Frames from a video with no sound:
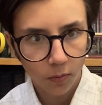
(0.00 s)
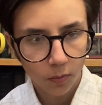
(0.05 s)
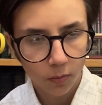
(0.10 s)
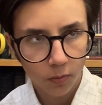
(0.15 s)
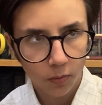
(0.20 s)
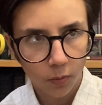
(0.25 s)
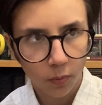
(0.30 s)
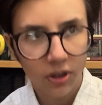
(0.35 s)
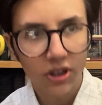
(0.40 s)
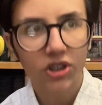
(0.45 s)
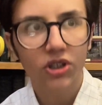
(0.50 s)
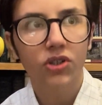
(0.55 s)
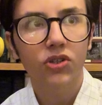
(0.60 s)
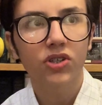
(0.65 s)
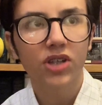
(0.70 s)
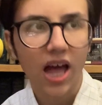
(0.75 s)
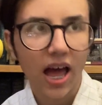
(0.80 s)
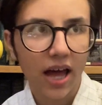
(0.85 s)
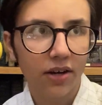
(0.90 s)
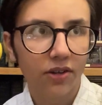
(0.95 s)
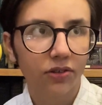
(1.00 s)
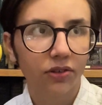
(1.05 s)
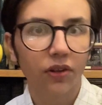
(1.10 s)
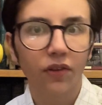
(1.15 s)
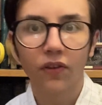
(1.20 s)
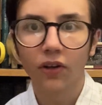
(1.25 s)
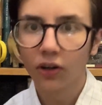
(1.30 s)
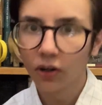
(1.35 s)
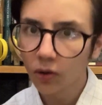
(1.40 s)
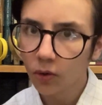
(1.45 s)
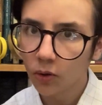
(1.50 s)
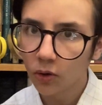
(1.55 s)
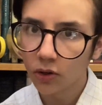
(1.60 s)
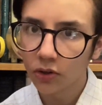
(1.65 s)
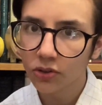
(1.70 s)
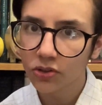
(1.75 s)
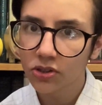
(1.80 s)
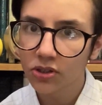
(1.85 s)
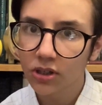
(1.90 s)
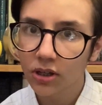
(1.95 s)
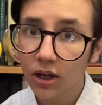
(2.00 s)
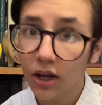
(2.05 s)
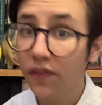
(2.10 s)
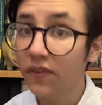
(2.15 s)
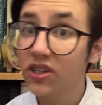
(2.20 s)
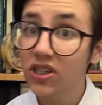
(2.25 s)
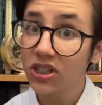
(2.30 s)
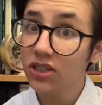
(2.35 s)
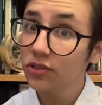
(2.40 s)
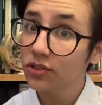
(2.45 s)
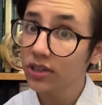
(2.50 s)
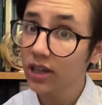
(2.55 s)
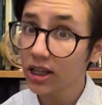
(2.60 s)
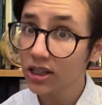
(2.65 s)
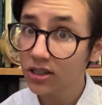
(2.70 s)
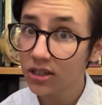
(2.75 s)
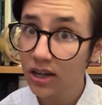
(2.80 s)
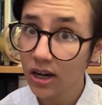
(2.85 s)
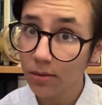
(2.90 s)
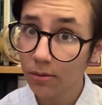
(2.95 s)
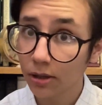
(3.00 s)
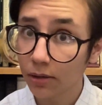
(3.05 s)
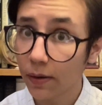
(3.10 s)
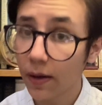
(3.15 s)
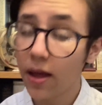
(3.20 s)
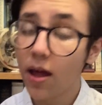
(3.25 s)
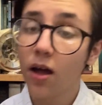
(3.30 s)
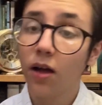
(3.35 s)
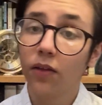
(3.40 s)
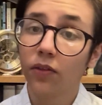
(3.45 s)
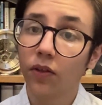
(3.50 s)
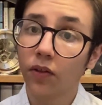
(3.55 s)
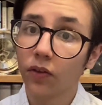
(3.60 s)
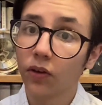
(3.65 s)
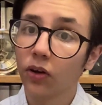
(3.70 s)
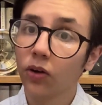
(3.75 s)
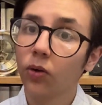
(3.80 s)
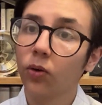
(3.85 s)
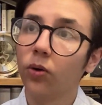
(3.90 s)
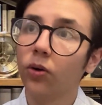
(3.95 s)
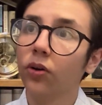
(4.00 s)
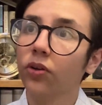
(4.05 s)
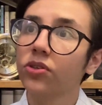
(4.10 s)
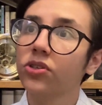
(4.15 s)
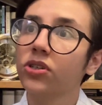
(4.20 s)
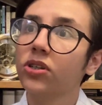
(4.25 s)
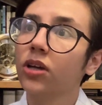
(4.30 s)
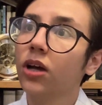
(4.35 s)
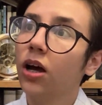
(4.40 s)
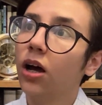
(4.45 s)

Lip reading: which said that the Lords, and this still stands today, by the way, that the Lords